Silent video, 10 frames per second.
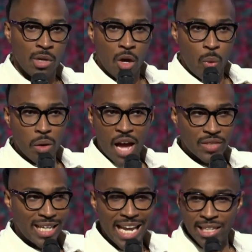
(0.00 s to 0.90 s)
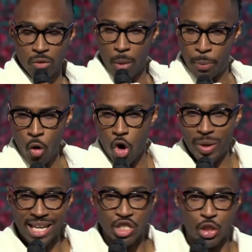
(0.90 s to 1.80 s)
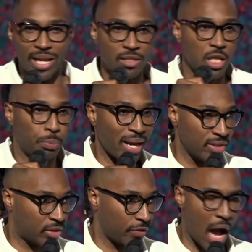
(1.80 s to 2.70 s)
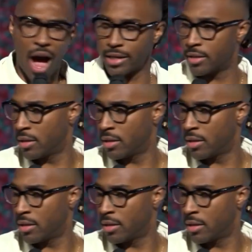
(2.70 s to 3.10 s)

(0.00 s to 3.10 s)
We don't have to get into a pool. We can just get into the presence of God.